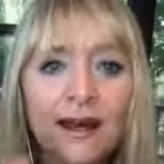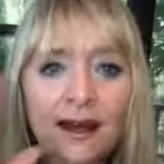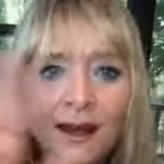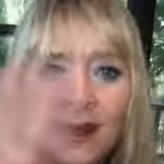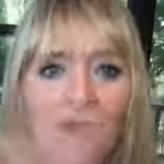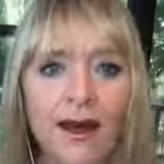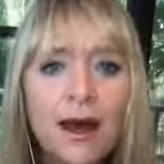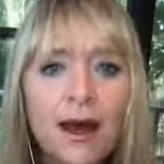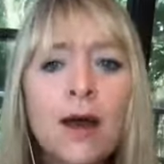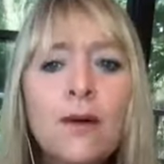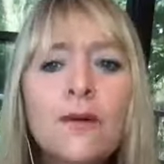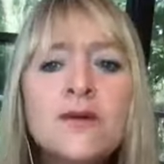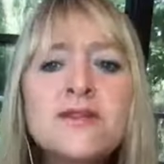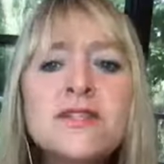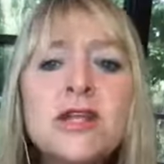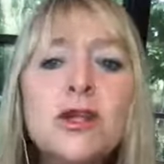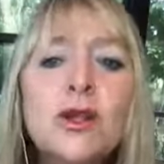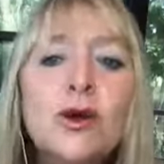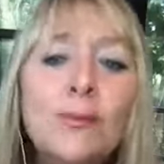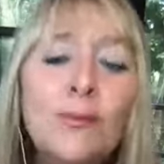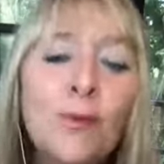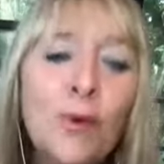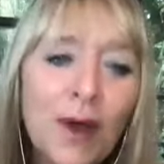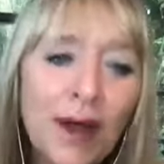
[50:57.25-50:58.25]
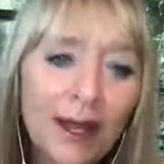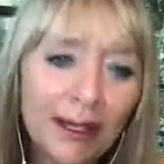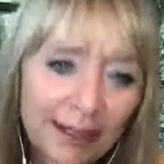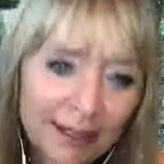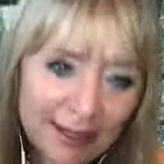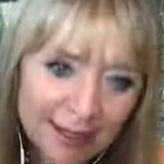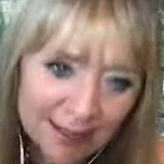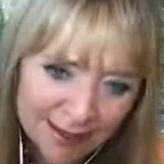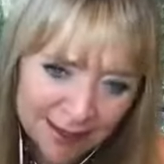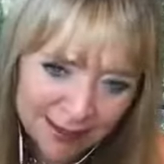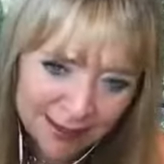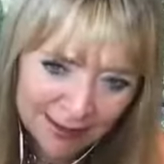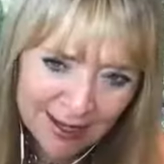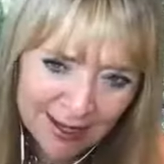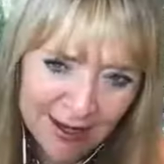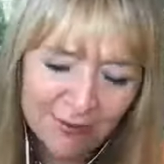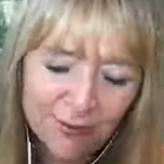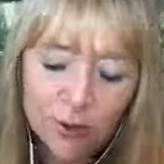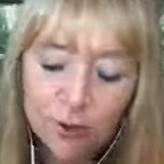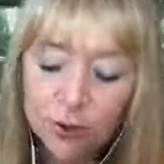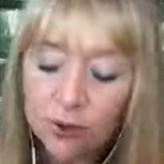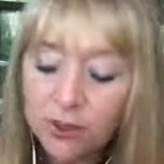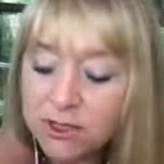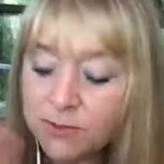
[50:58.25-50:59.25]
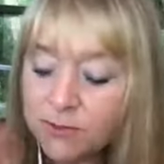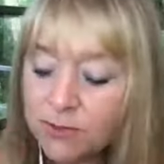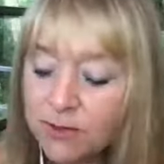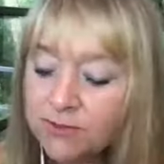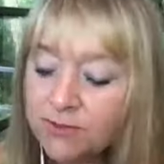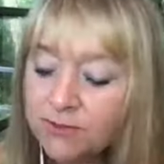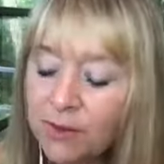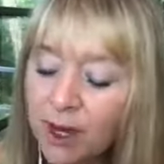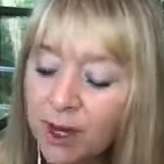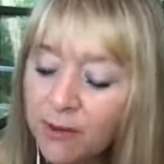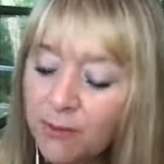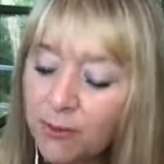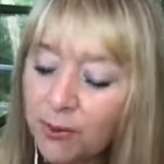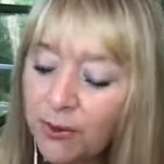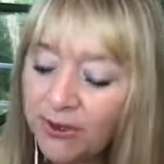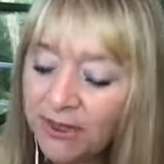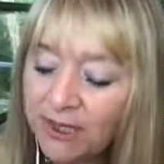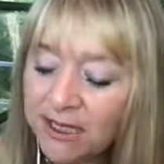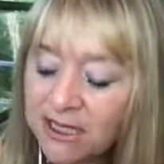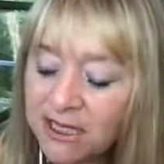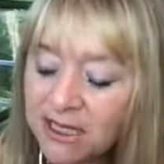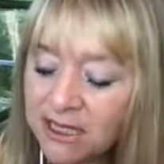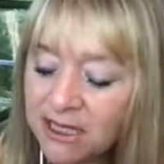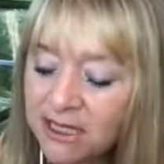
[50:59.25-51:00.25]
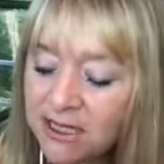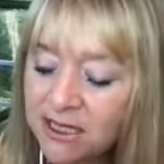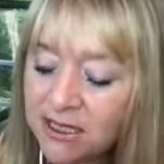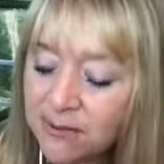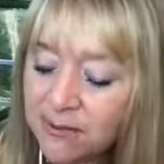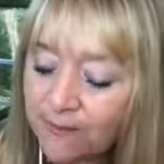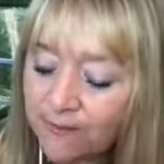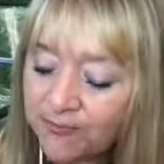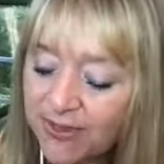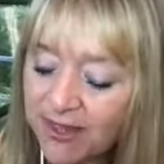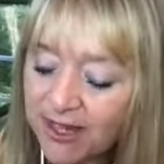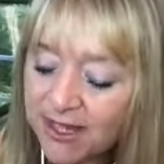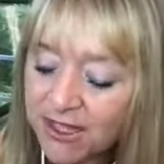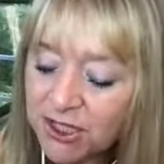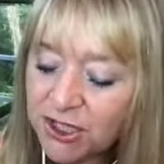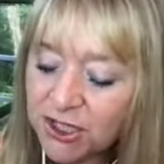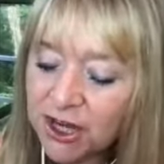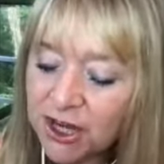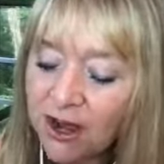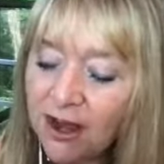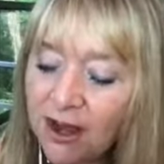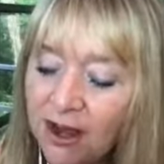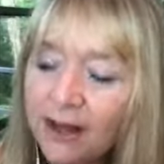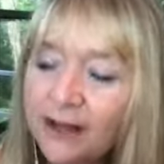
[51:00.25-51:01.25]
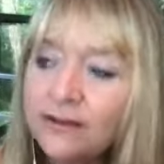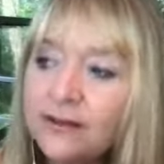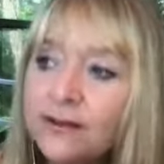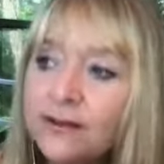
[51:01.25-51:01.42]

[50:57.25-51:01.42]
I was a lot more elegant than that, of course. But my point is this. This child